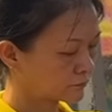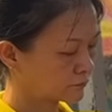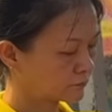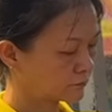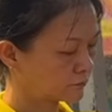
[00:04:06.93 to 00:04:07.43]

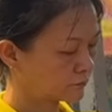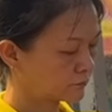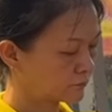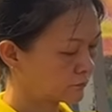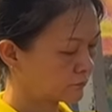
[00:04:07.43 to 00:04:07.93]

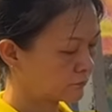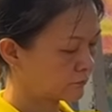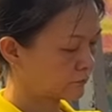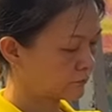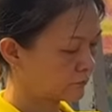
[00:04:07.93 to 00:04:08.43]

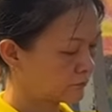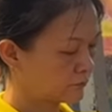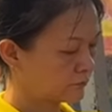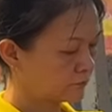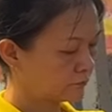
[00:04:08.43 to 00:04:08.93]

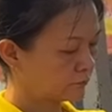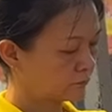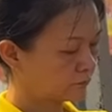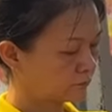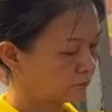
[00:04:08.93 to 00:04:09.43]

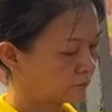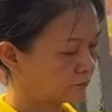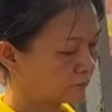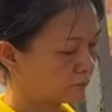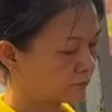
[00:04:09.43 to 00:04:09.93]

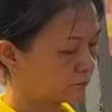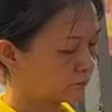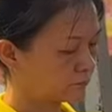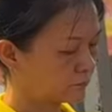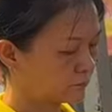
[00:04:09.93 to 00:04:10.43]

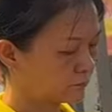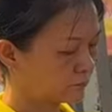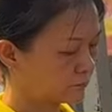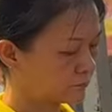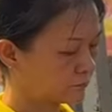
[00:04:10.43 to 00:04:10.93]
This person isn't speaking.